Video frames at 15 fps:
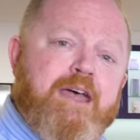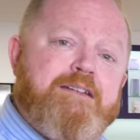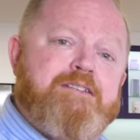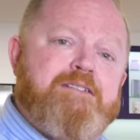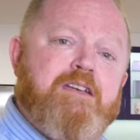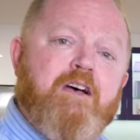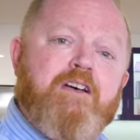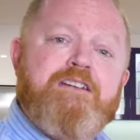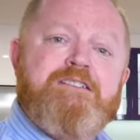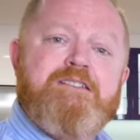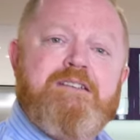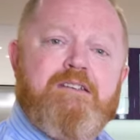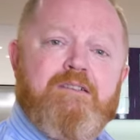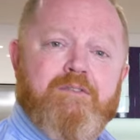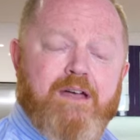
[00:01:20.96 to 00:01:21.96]
That's going
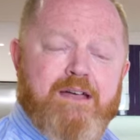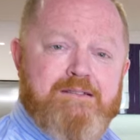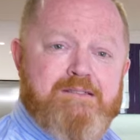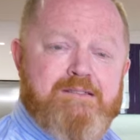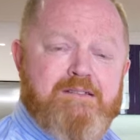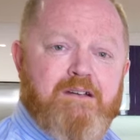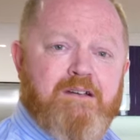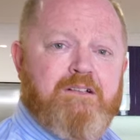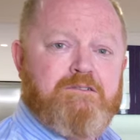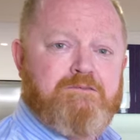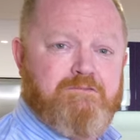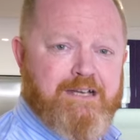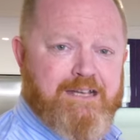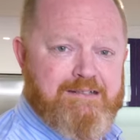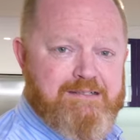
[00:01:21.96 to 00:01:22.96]
to give us
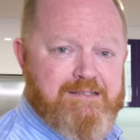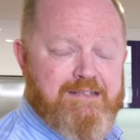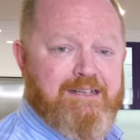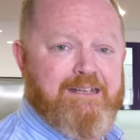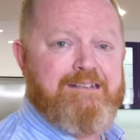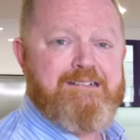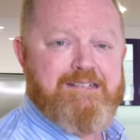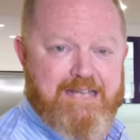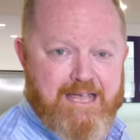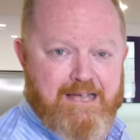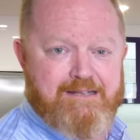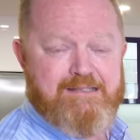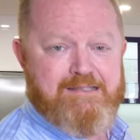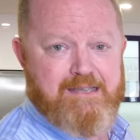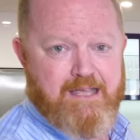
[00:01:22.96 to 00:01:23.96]
rent and
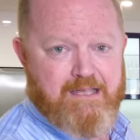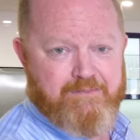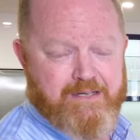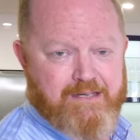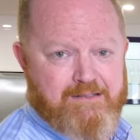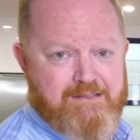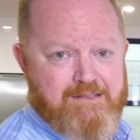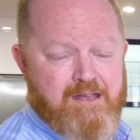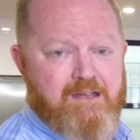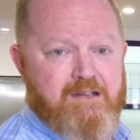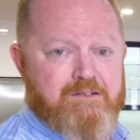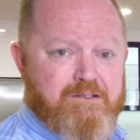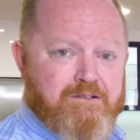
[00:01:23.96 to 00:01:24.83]
tax savings.